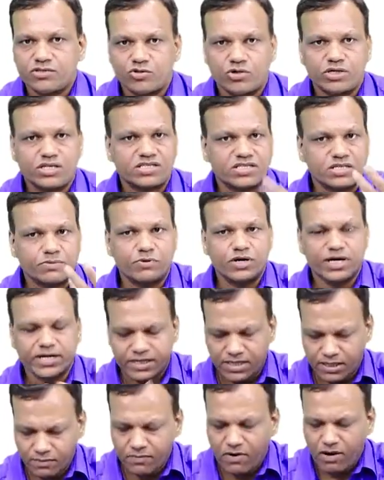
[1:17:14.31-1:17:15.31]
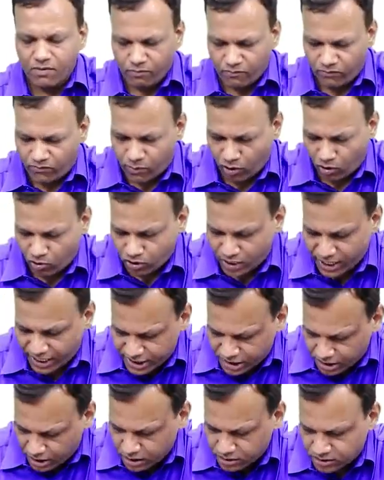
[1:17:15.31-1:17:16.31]
So it stimulates them,
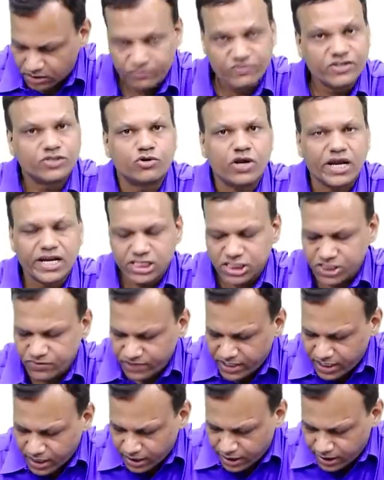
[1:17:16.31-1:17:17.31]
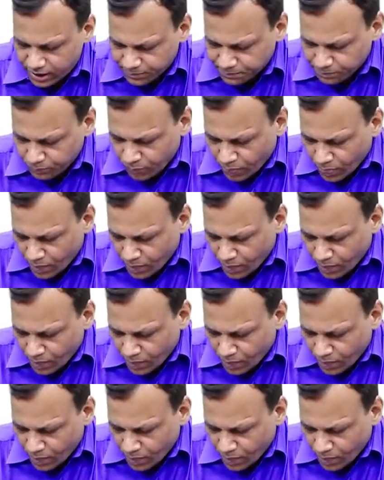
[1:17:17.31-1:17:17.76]
bronchodilation and vasodilation will occur.